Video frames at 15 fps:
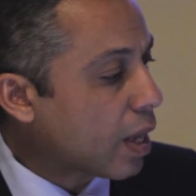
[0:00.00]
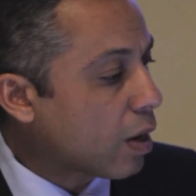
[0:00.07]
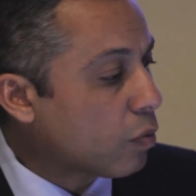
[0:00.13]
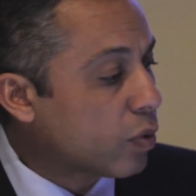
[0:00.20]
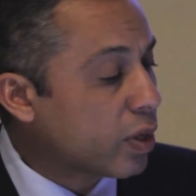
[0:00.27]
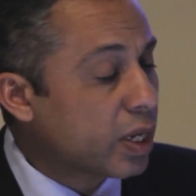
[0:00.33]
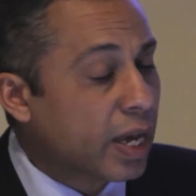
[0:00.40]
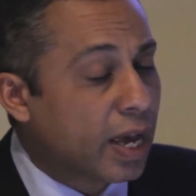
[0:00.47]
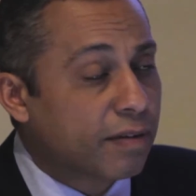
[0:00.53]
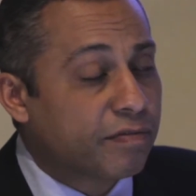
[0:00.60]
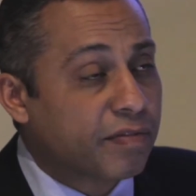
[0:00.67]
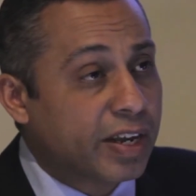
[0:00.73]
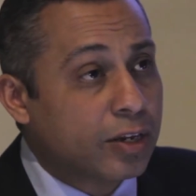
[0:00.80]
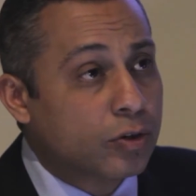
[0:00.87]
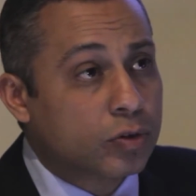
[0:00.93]
We have
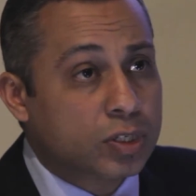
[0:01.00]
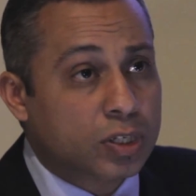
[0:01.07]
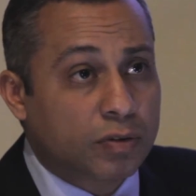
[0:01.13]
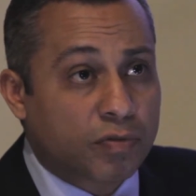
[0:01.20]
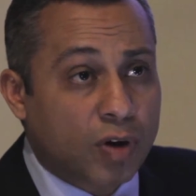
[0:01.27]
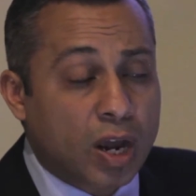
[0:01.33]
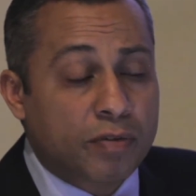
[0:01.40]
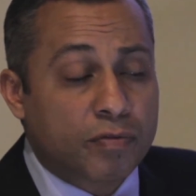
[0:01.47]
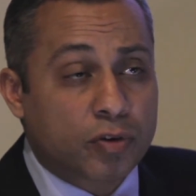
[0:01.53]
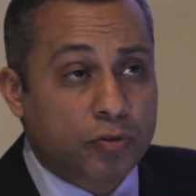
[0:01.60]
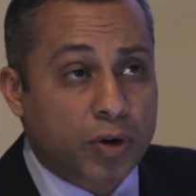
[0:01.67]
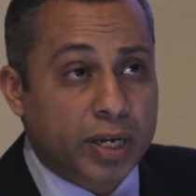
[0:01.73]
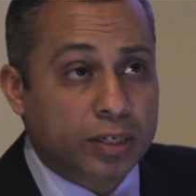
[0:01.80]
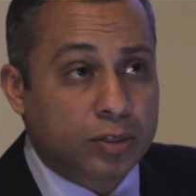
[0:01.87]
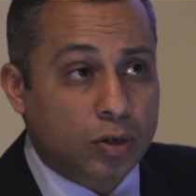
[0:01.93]
very good survival
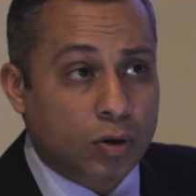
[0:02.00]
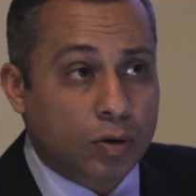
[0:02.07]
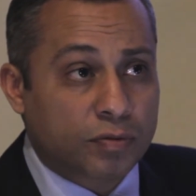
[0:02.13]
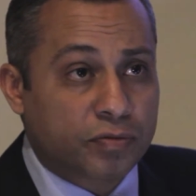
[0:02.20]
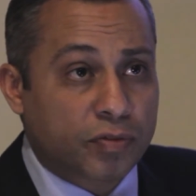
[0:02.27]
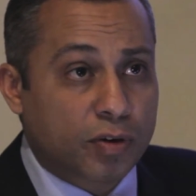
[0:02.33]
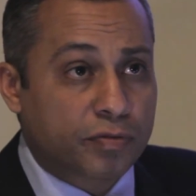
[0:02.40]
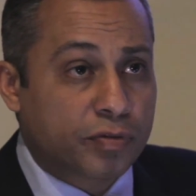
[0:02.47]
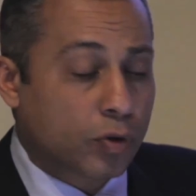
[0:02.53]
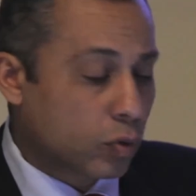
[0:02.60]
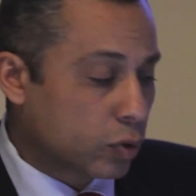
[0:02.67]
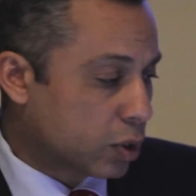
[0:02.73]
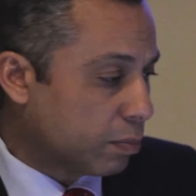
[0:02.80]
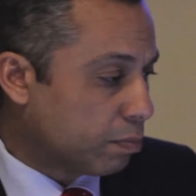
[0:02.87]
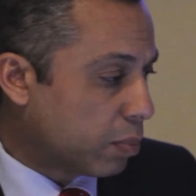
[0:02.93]
rate of
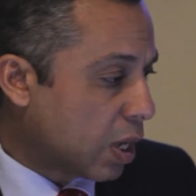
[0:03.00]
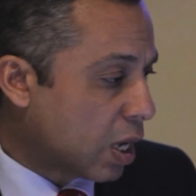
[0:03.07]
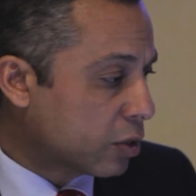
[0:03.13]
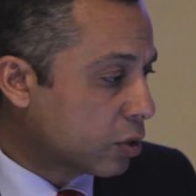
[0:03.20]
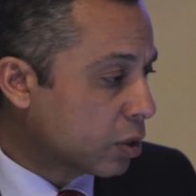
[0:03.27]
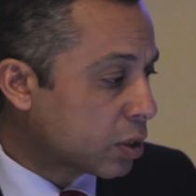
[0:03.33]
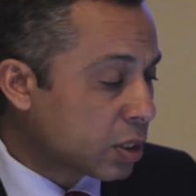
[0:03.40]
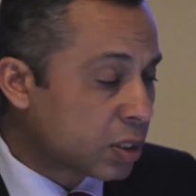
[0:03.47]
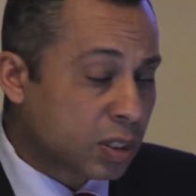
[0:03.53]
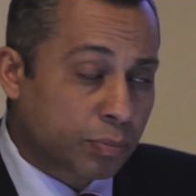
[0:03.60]
frozen blastocyst,